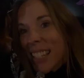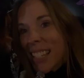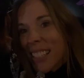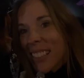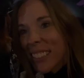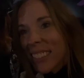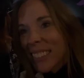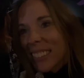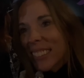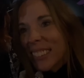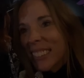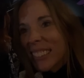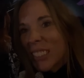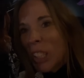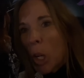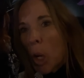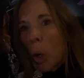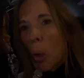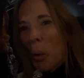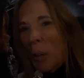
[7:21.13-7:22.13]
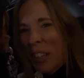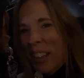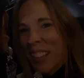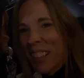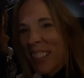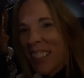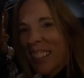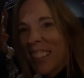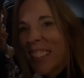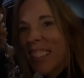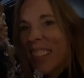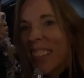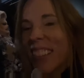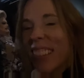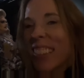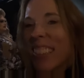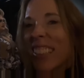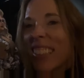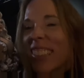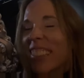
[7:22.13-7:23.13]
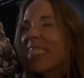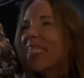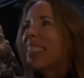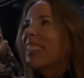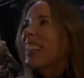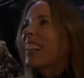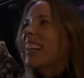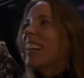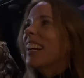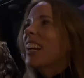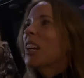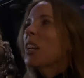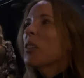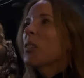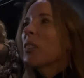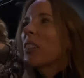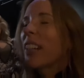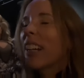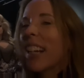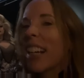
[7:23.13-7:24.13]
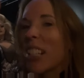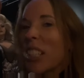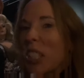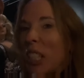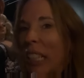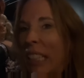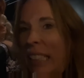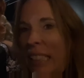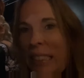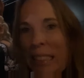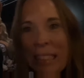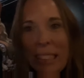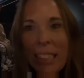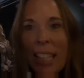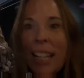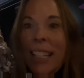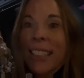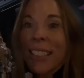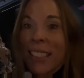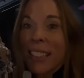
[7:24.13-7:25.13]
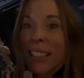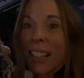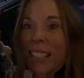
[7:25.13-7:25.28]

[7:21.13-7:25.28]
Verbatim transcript: Everlings. Oh, that's my fan base name. You didn't I, know? I, I did.